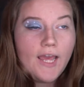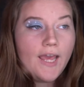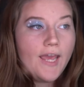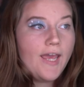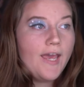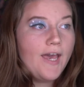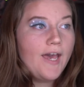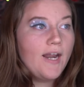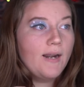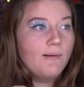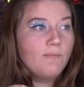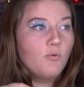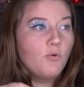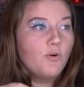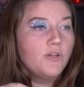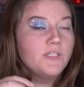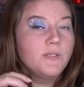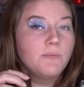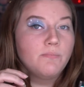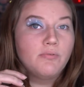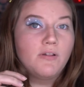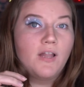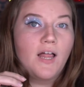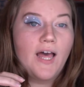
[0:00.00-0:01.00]
and I'm going
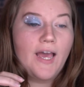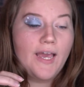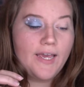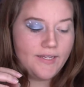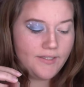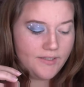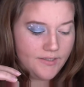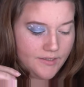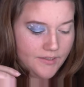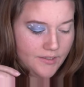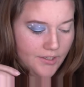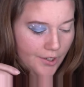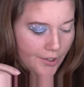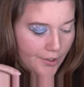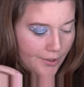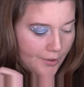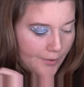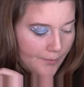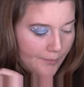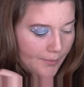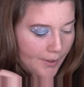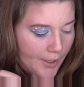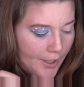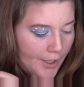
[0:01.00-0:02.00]
to apply
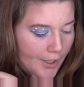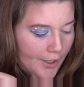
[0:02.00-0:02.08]
some